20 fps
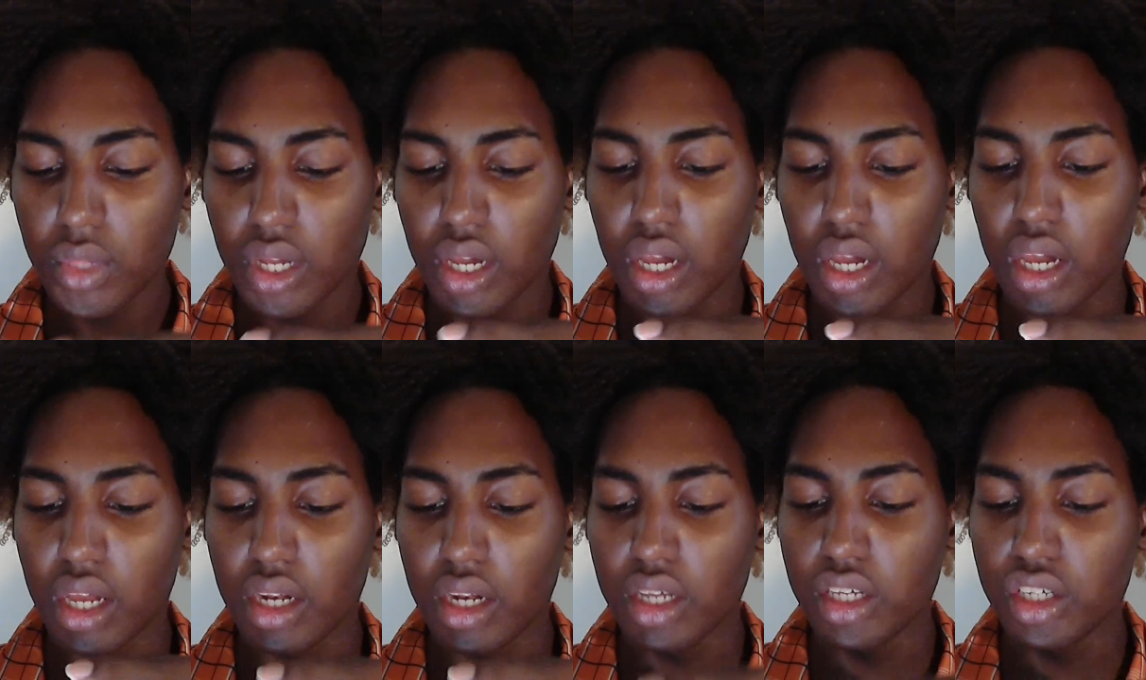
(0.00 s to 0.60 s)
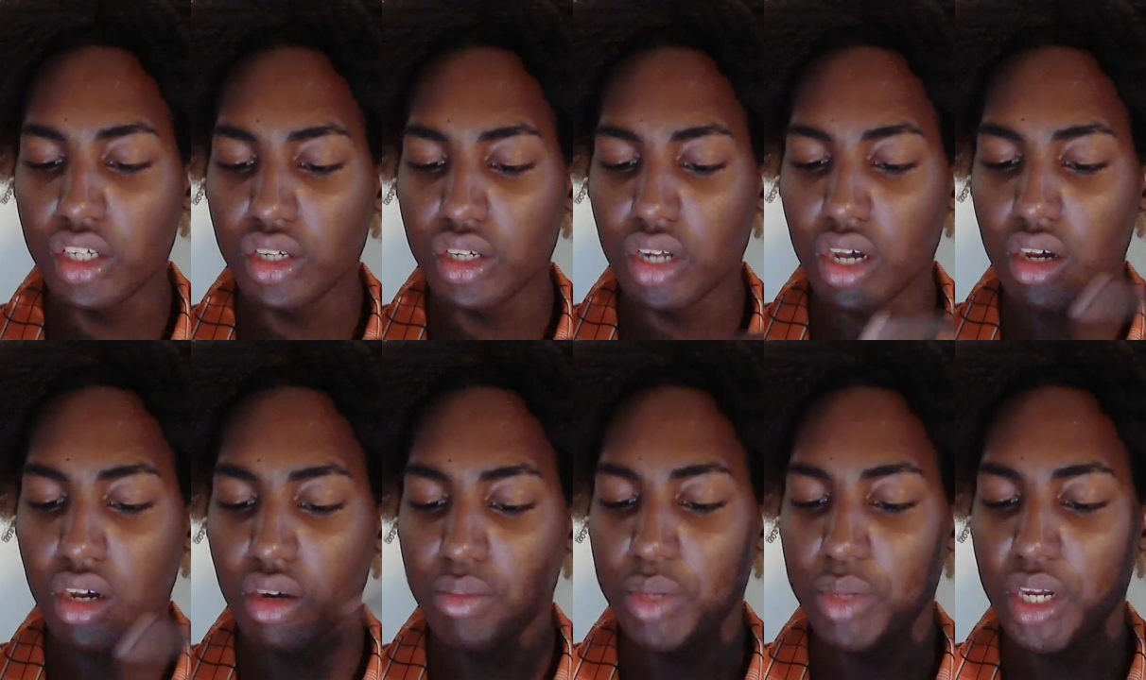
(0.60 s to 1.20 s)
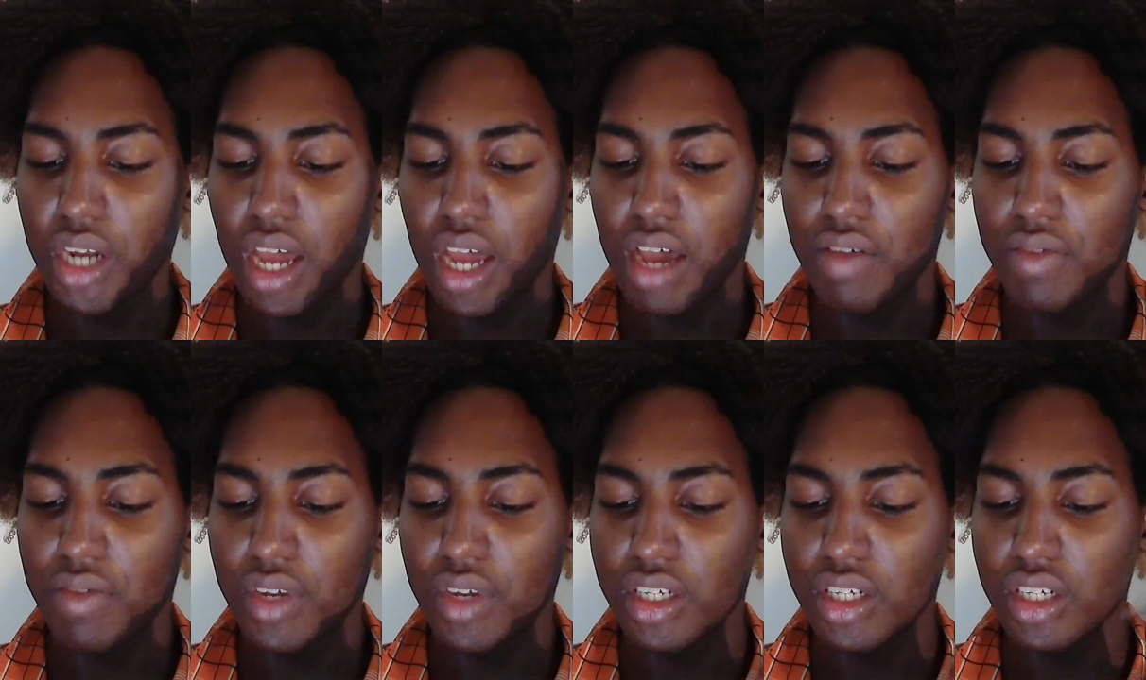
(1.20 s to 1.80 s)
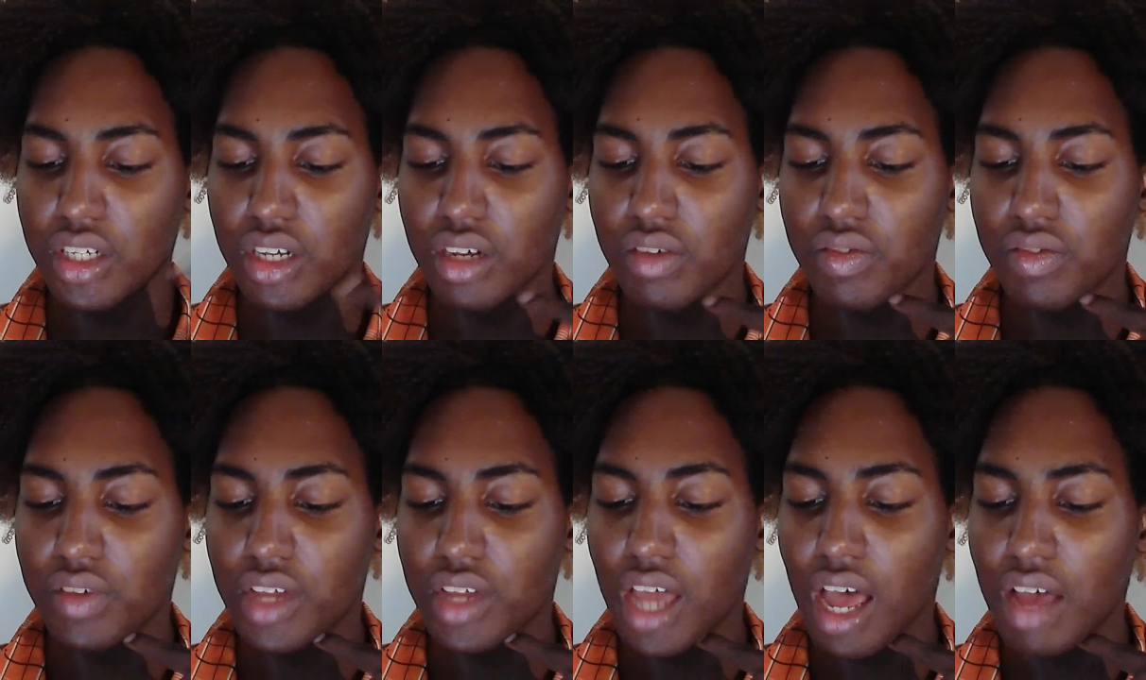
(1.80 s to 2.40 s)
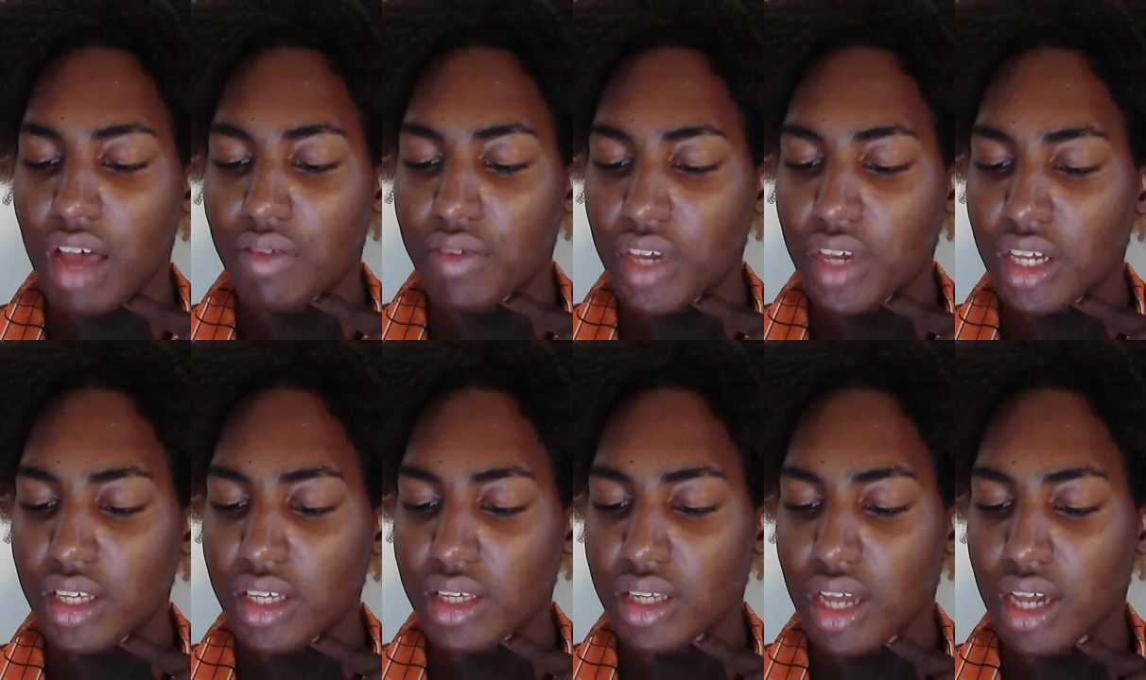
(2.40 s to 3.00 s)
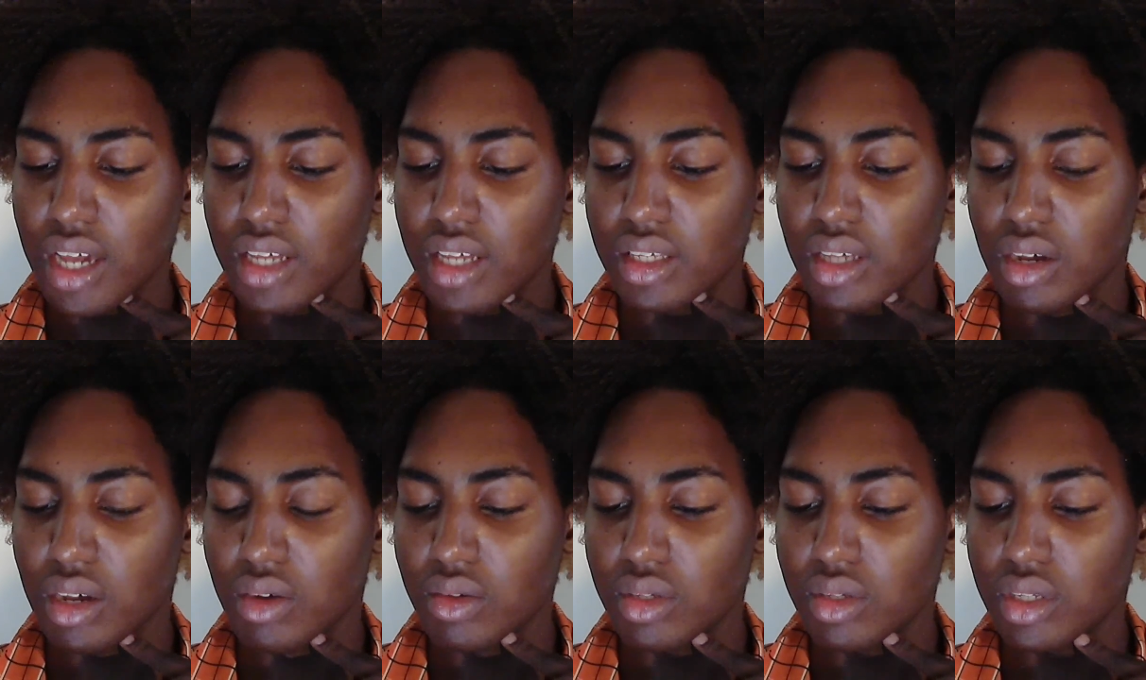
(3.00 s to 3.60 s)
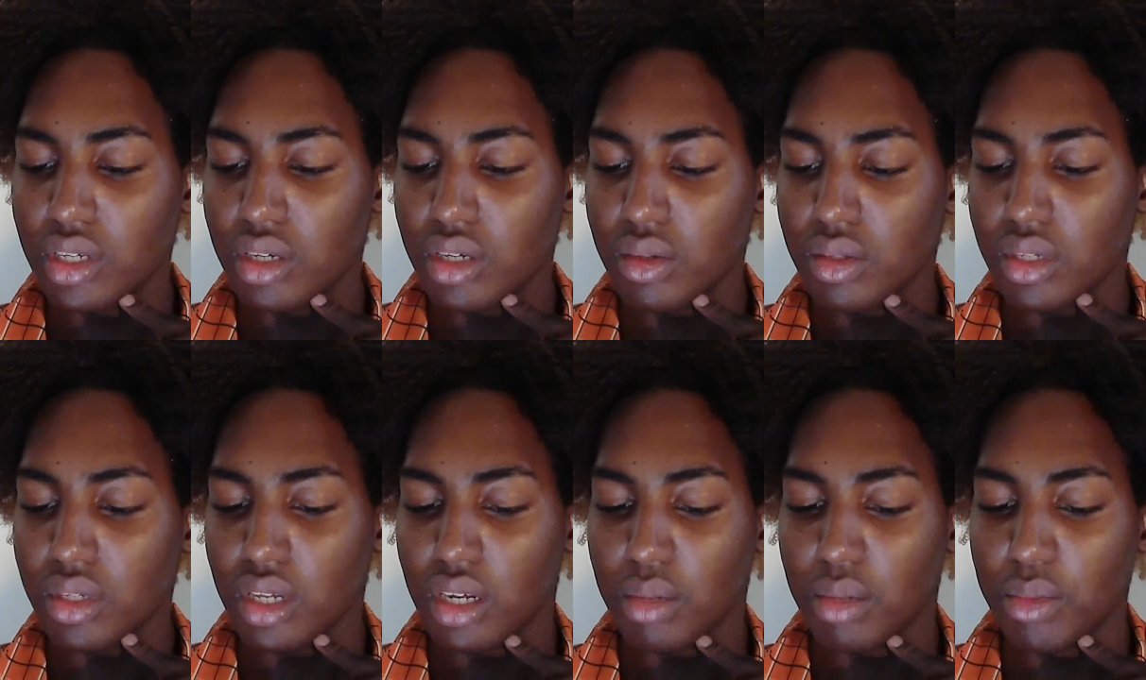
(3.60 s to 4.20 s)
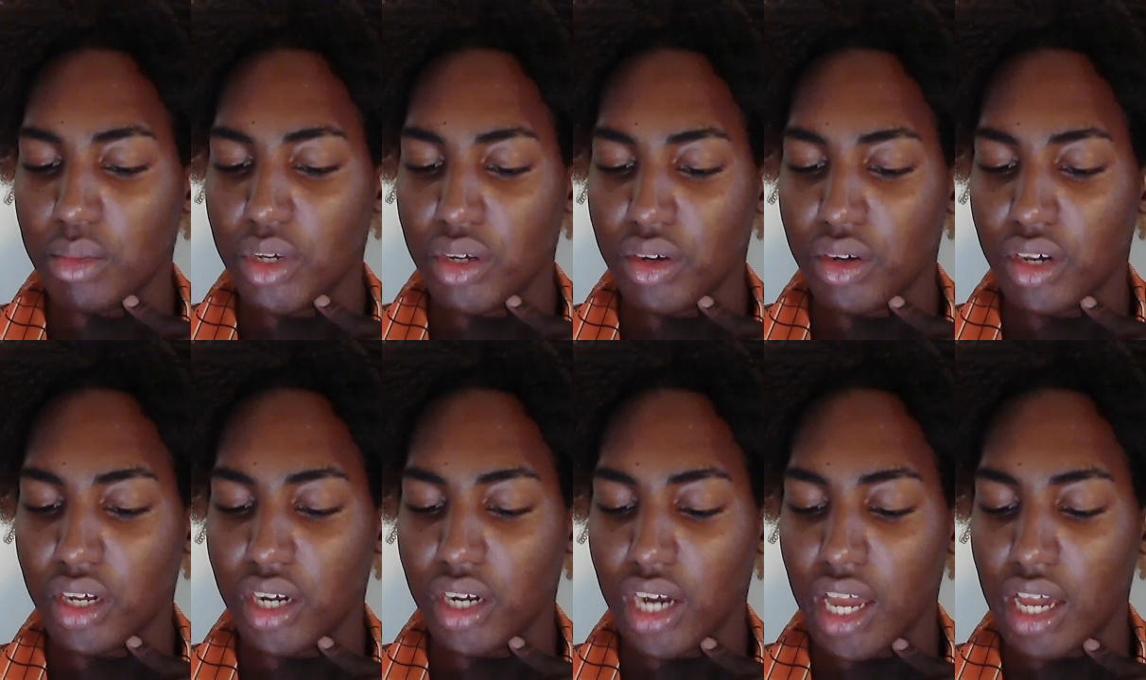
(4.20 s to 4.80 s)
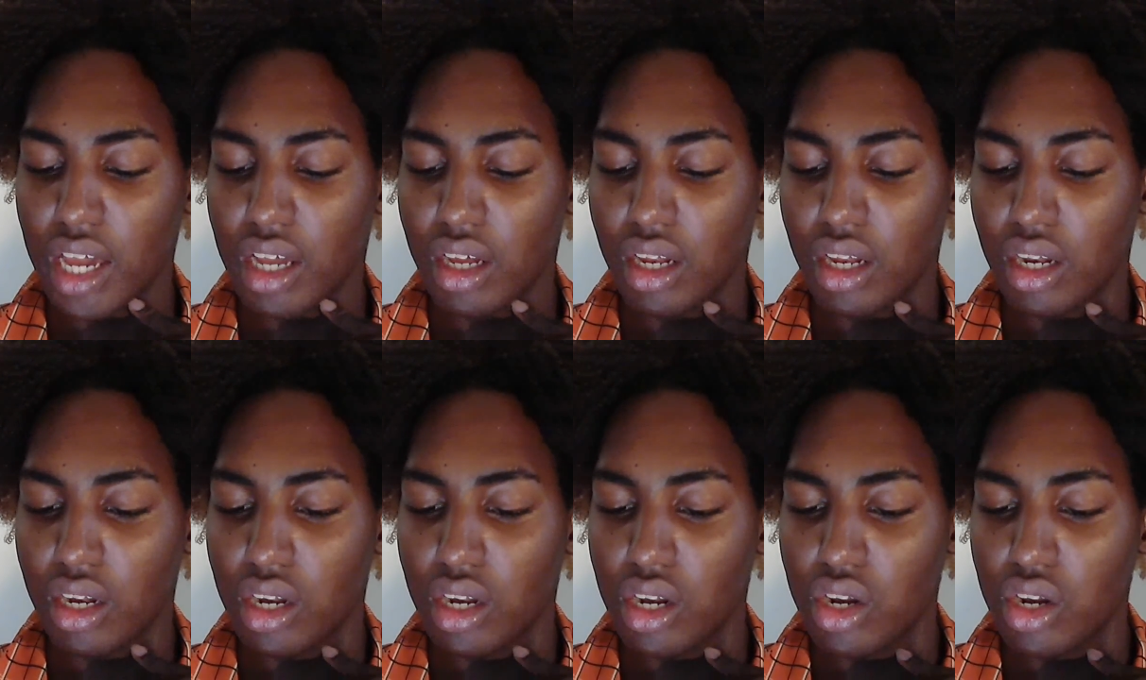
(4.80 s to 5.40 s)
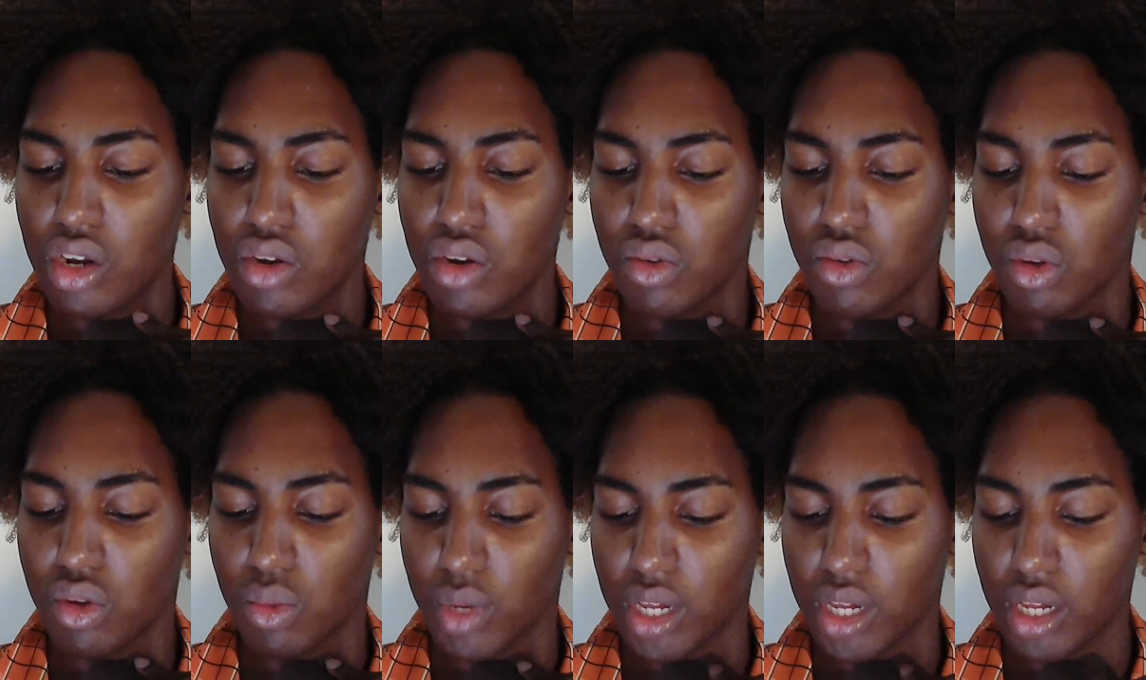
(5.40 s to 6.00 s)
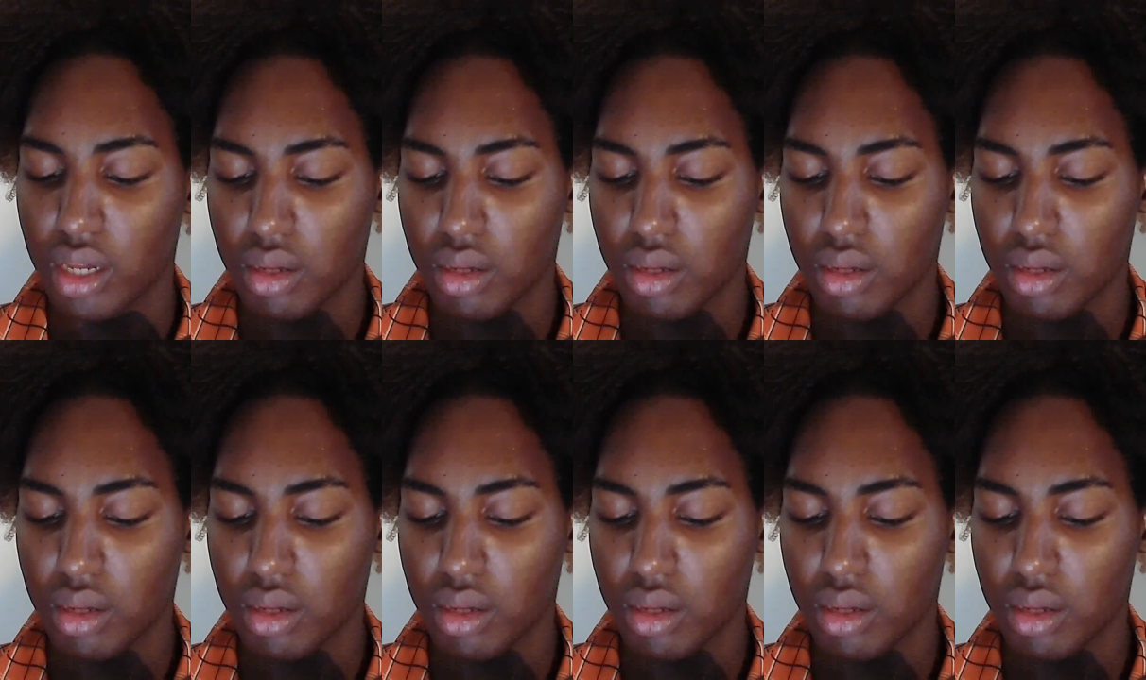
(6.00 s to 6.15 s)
And did you know Benin village of Gavi stands on stilts in the middle of Lake Nukwi?